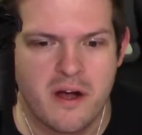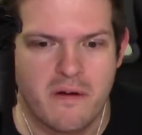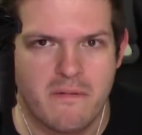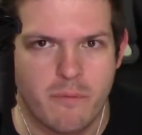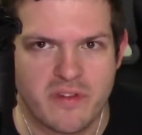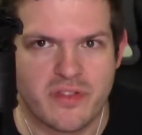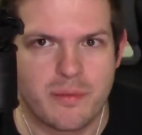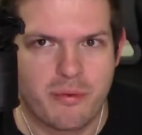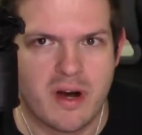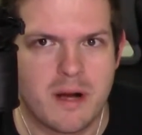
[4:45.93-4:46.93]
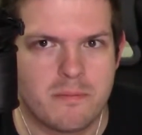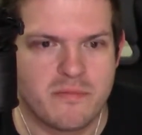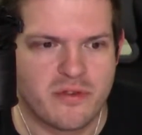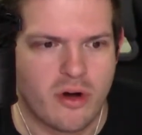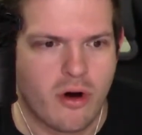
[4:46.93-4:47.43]
what the
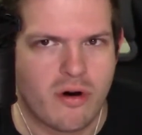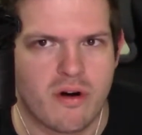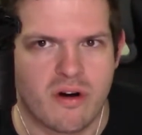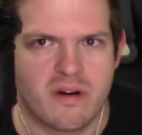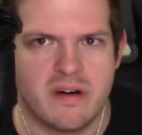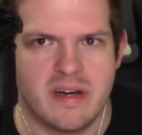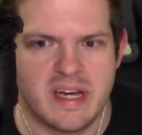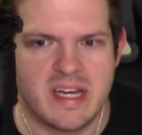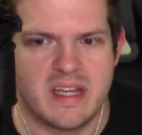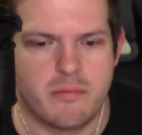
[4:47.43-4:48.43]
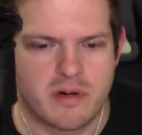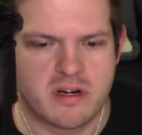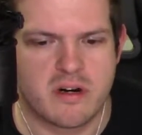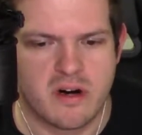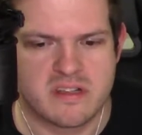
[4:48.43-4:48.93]
problems are what are
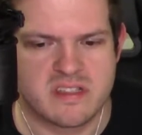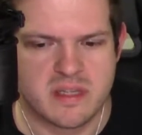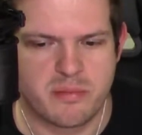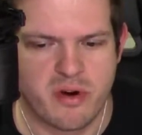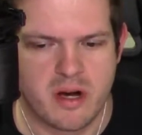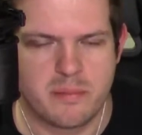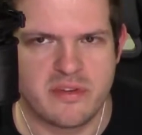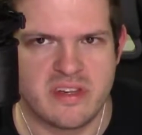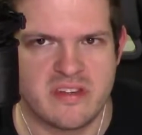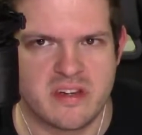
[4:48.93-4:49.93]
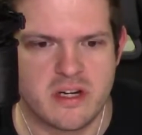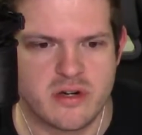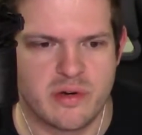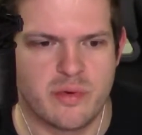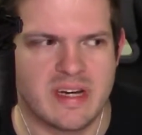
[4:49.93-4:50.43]
causing the problems in this
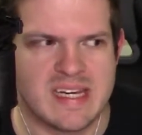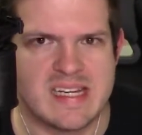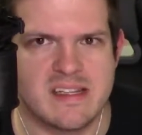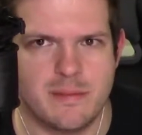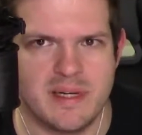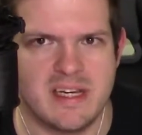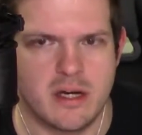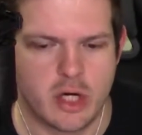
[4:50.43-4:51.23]
country and what needs to be,